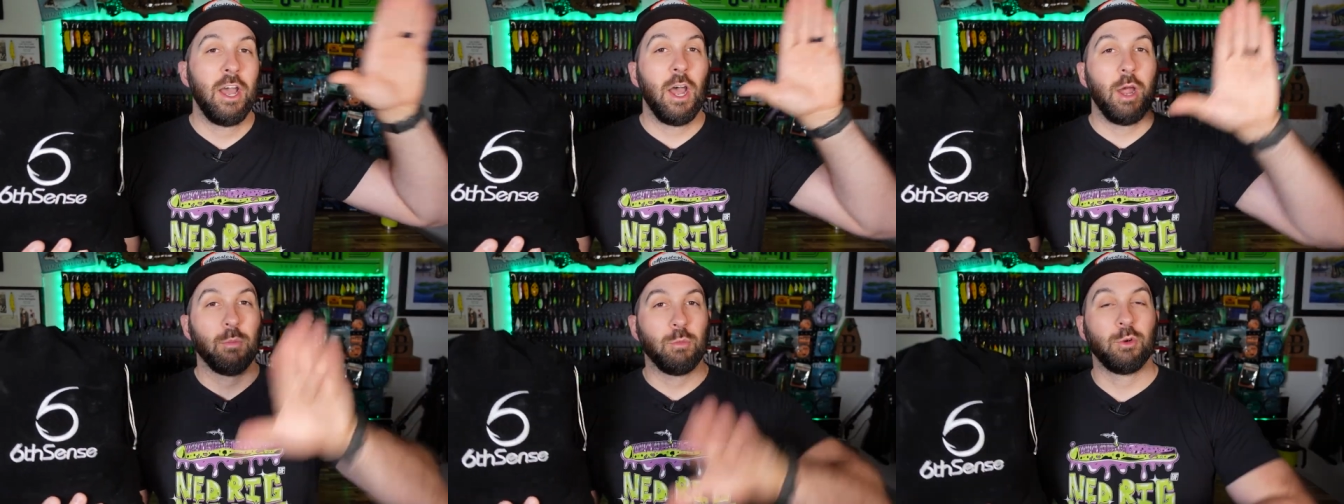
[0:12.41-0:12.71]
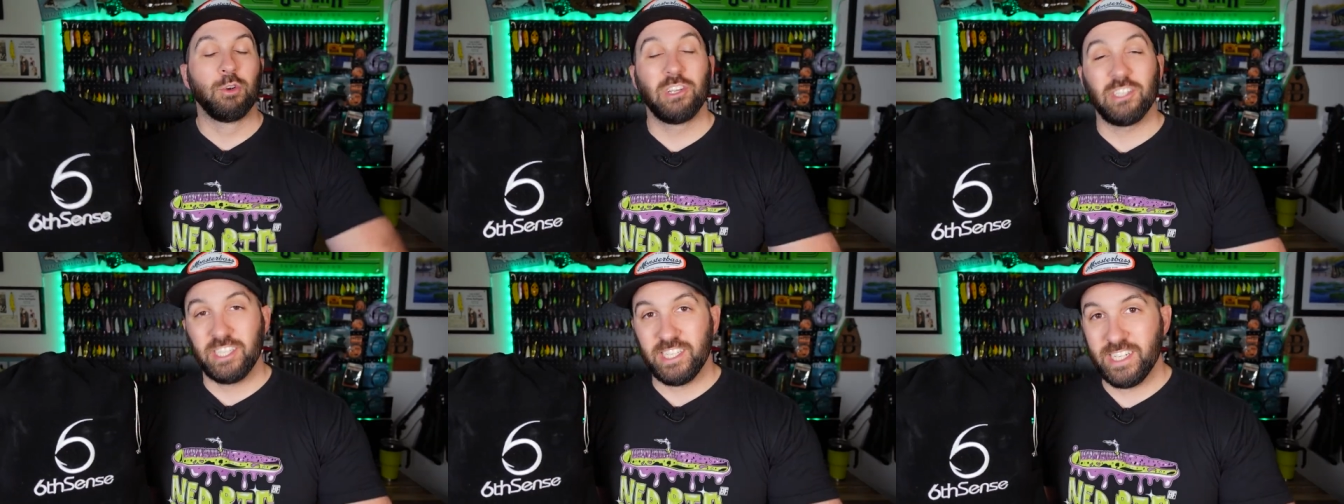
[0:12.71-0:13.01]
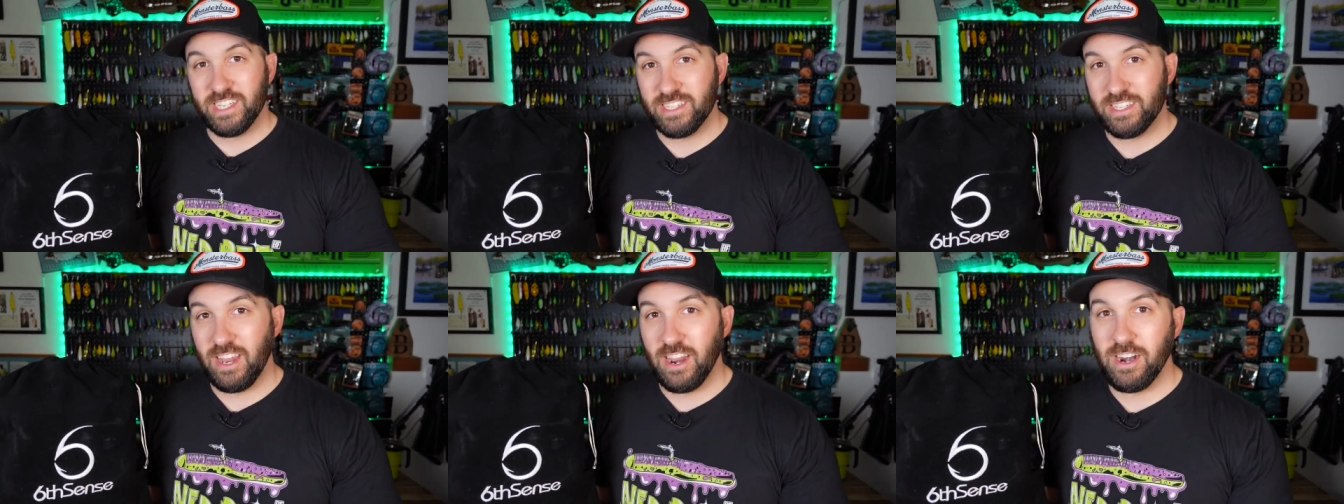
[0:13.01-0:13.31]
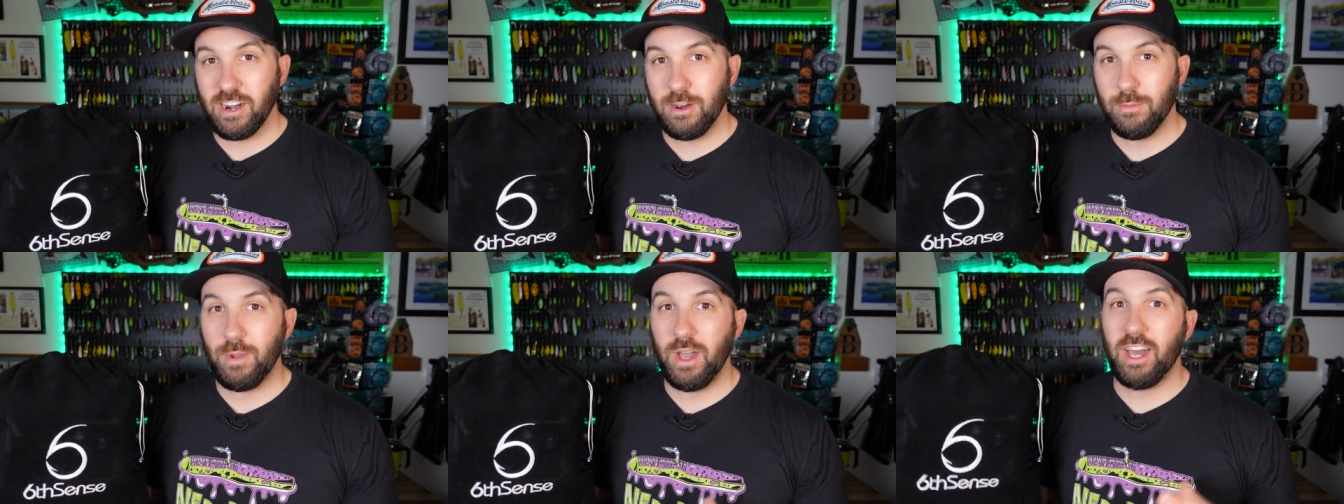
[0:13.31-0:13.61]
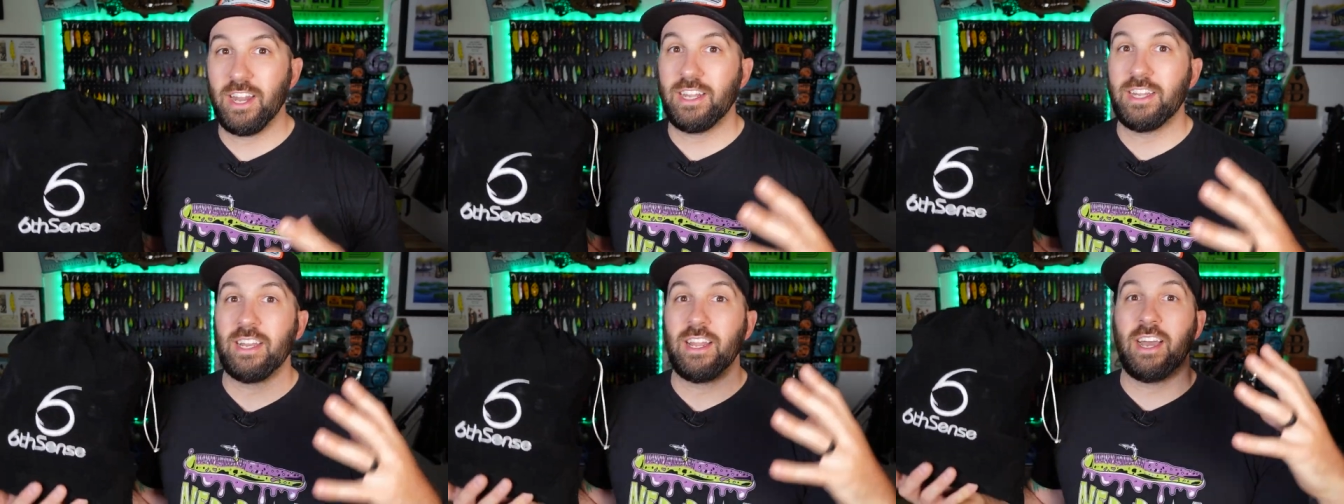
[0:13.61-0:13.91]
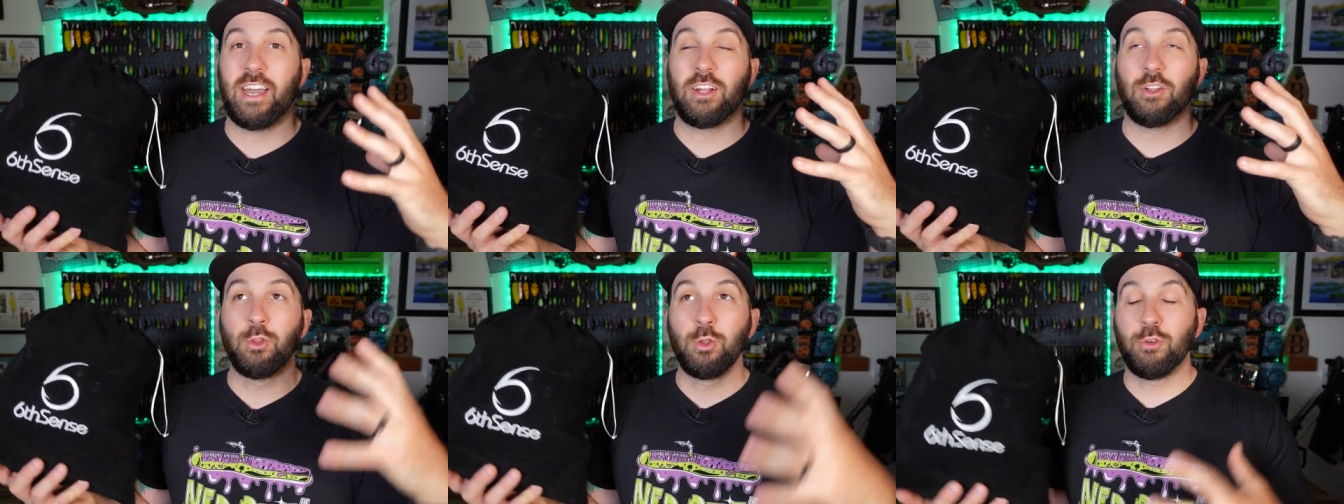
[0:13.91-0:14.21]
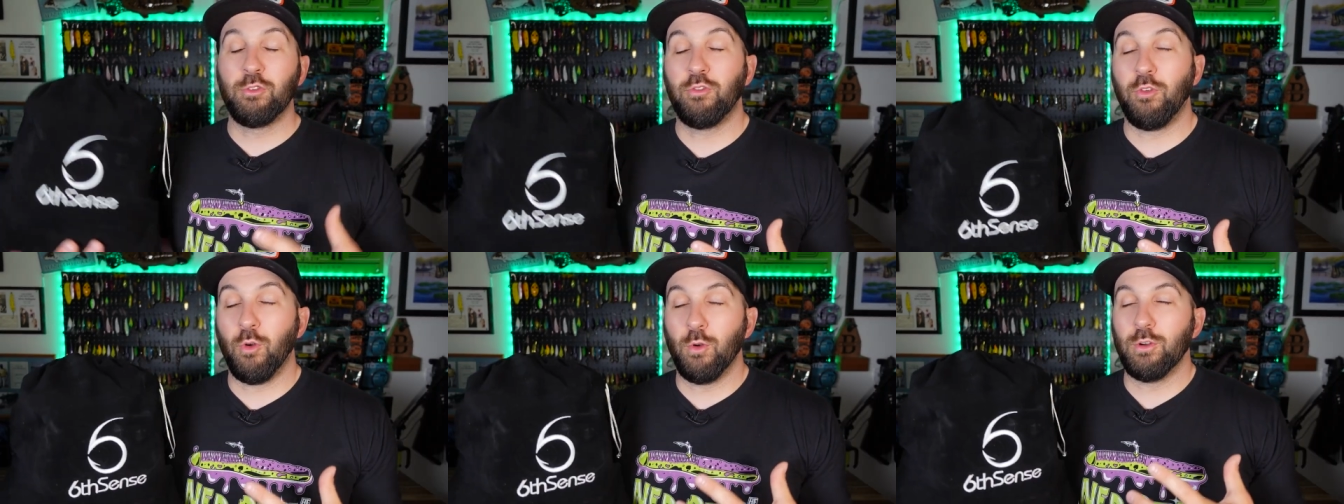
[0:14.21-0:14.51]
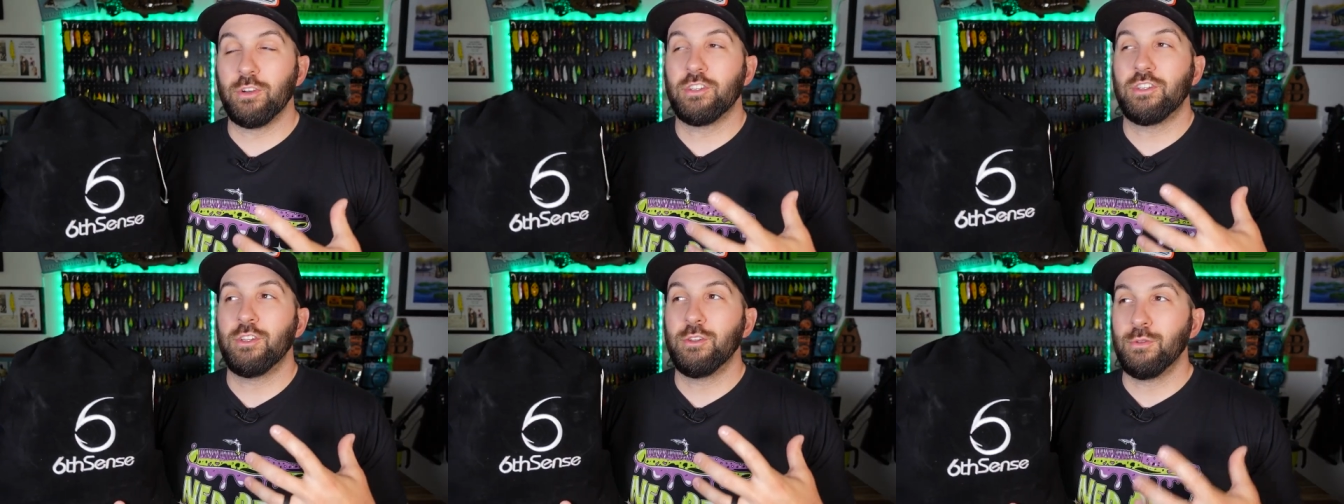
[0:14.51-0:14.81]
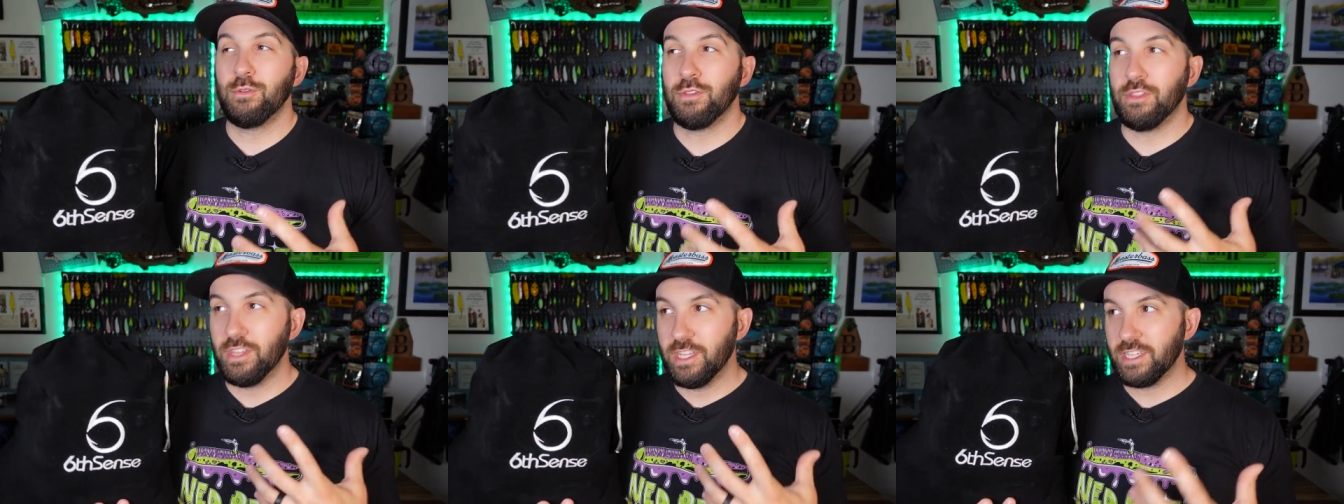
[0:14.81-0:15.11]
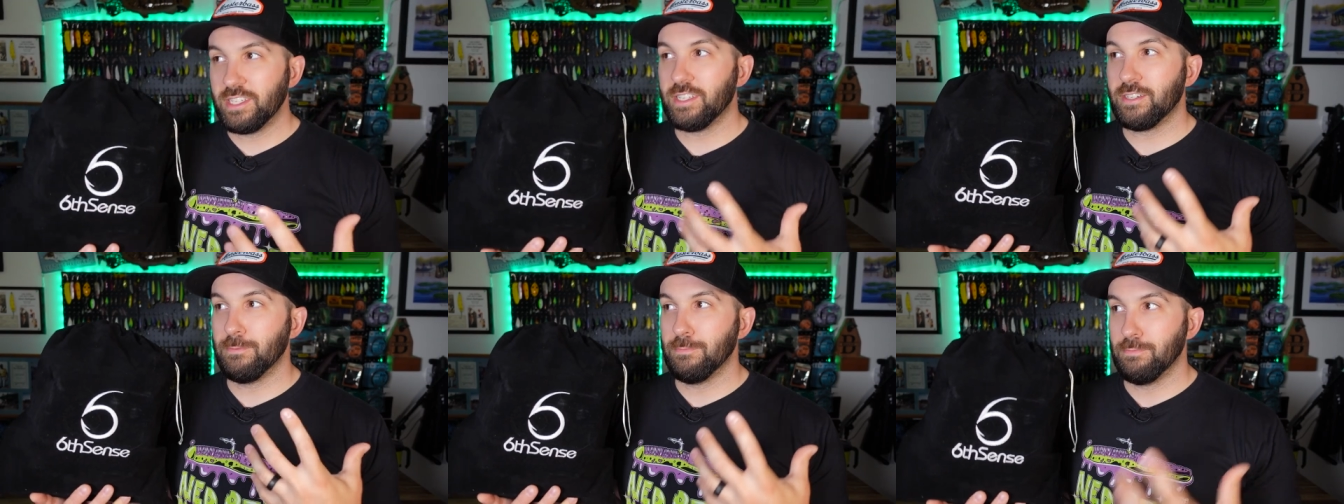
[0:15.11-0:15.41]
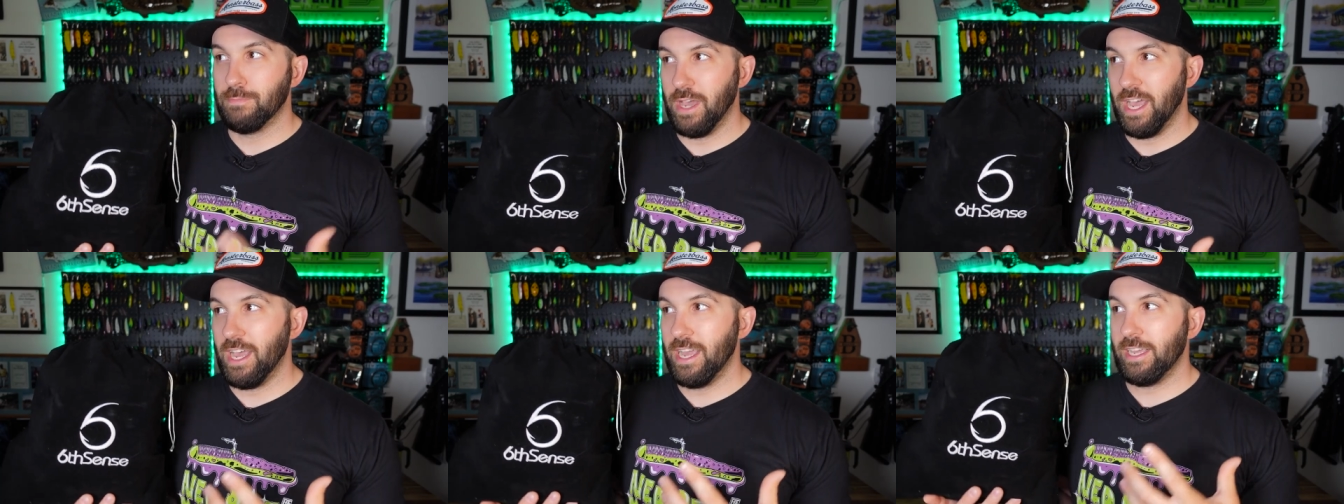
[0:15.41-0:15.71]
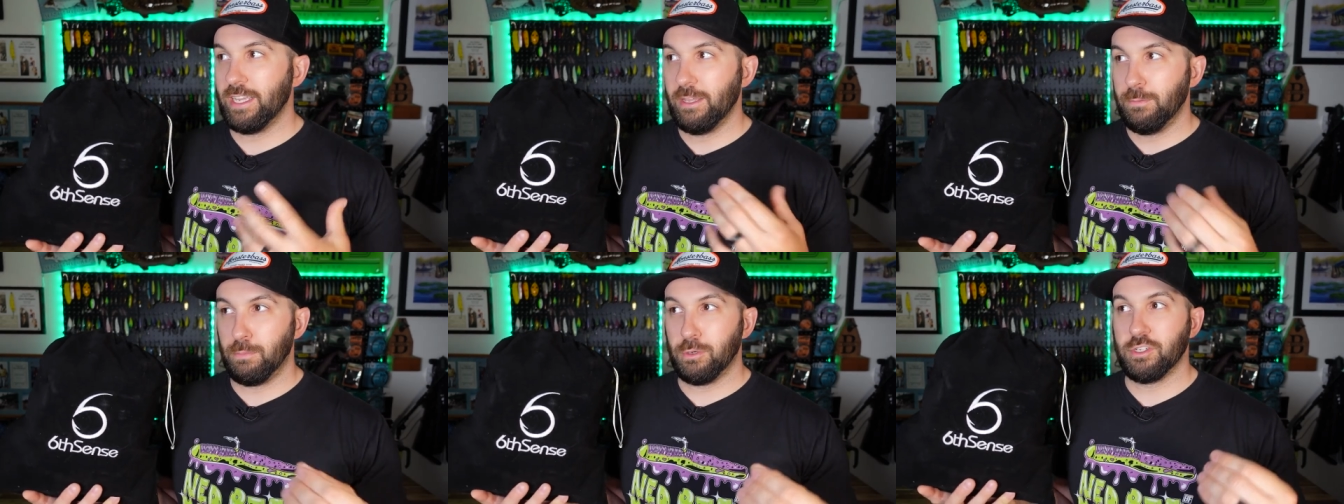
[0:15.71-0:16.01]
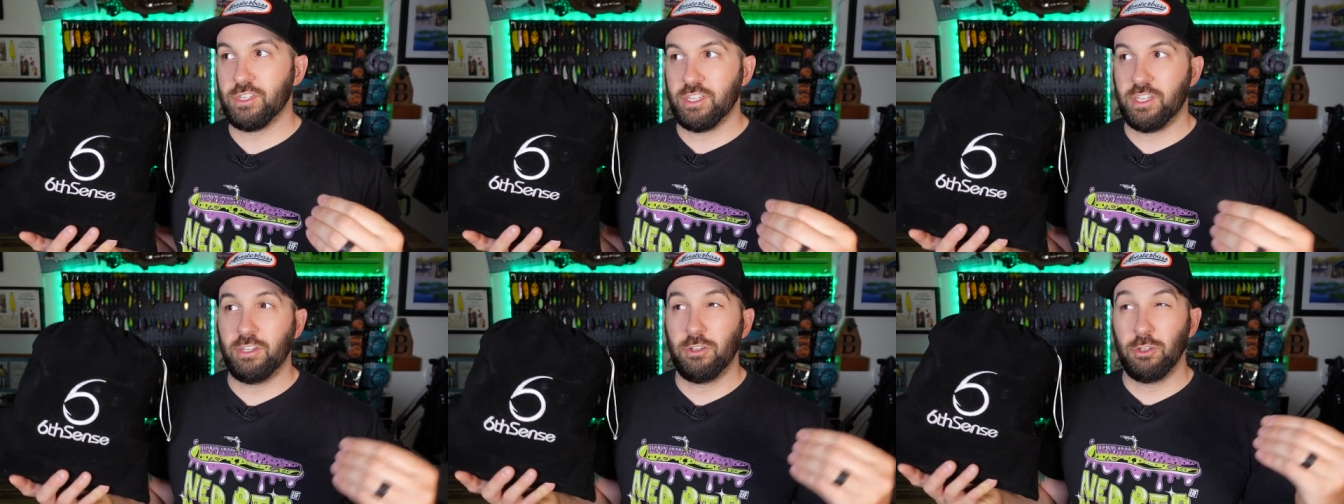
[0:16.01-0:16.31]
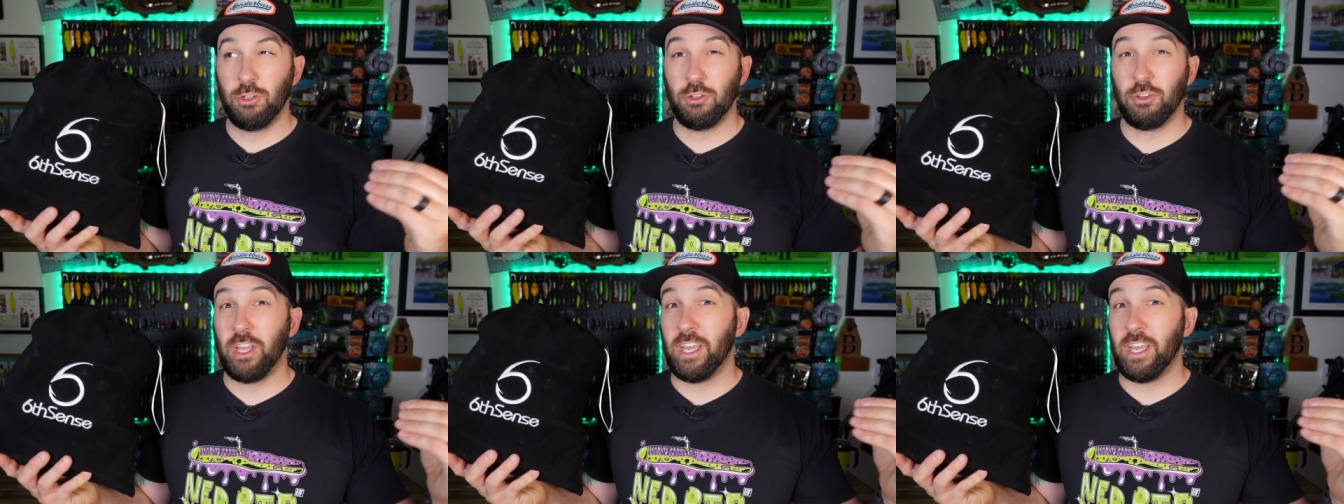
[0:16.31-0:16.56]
I'm really excited about it. I look forward to this bag in particular,